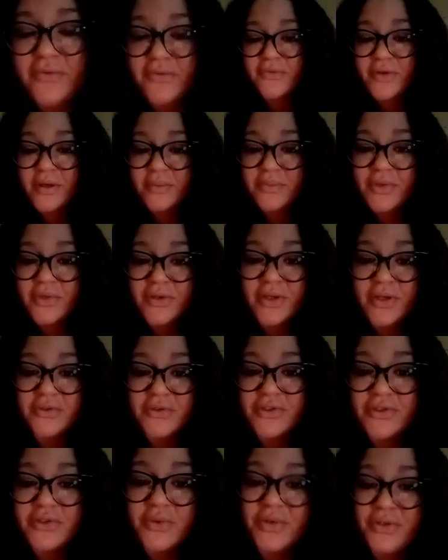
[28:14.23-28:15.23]
from
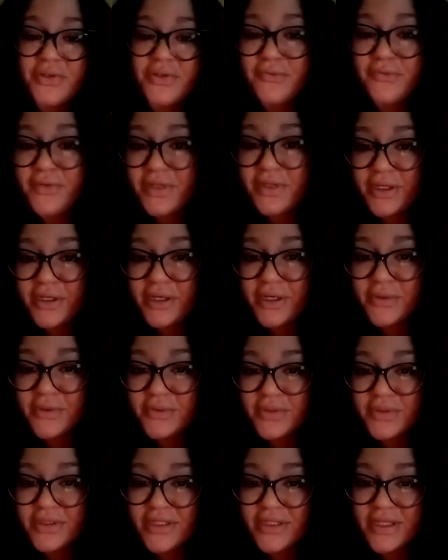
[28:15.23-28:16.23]
showing your video
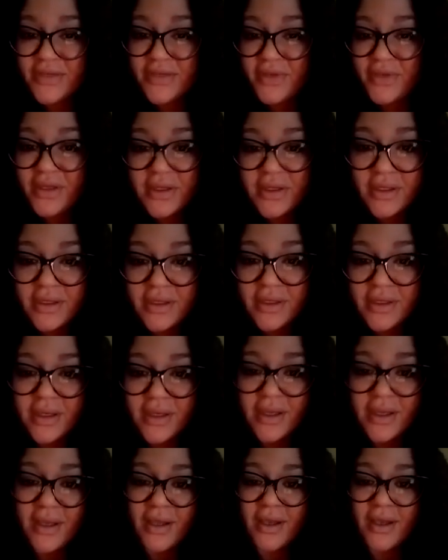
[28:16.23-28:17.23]
on TV,
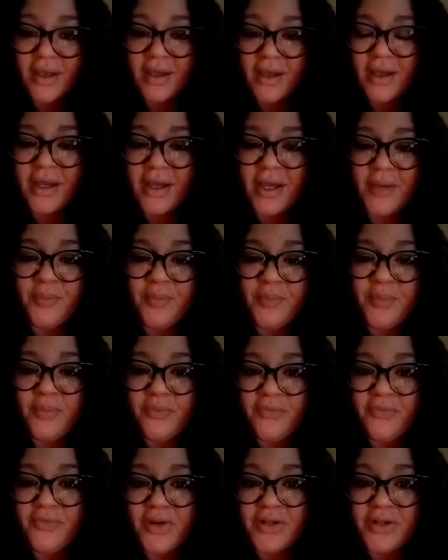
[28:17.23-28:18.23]

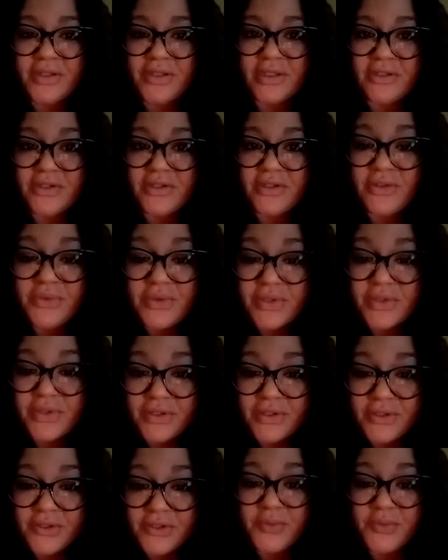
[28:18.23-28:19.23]
versus
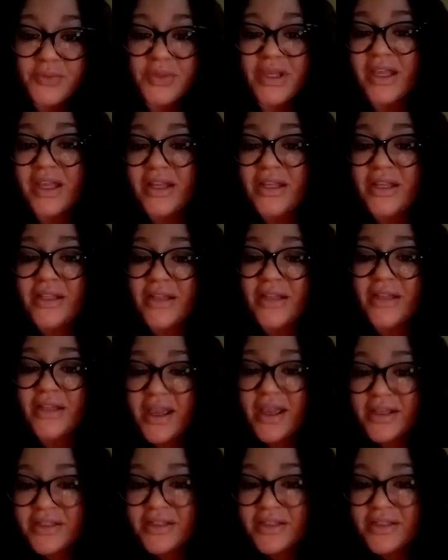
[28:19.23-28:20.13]
YouTube, but getting likes